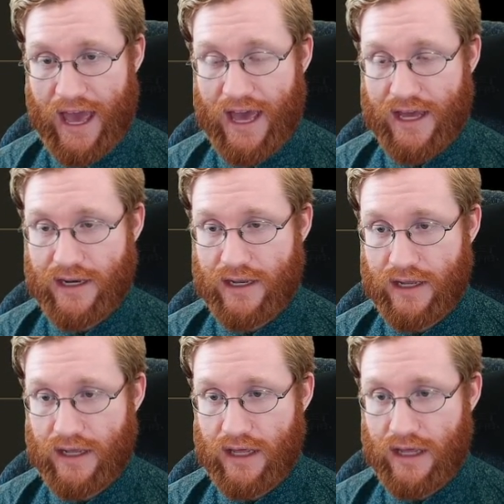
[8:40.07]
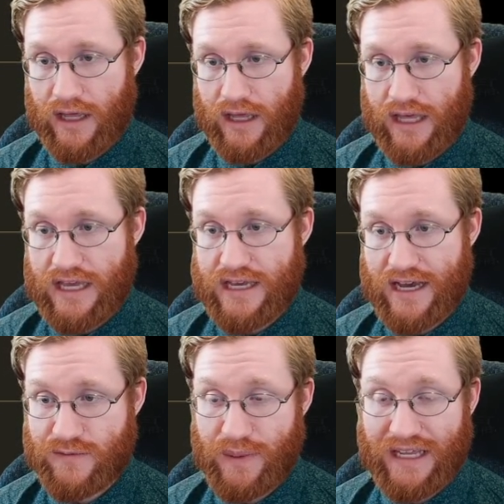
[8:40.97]
and he
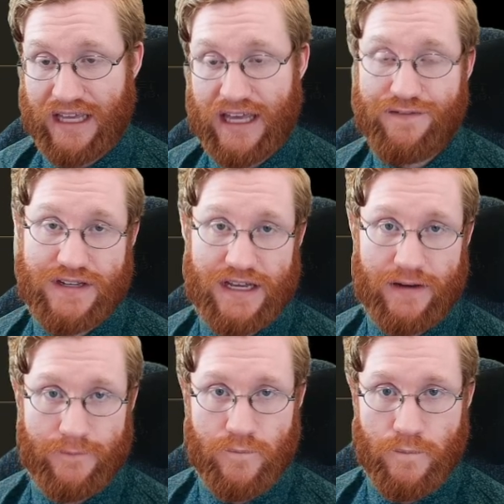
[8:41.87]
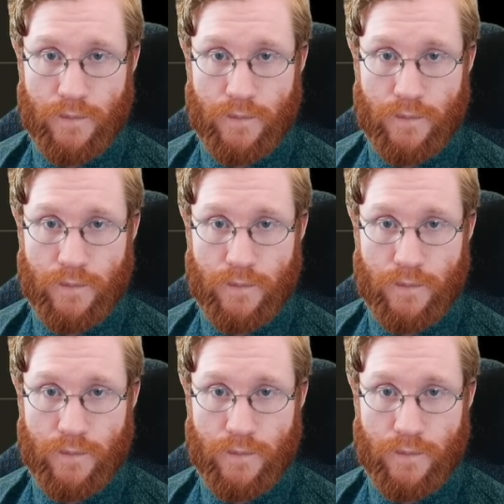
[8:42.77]
has been gifted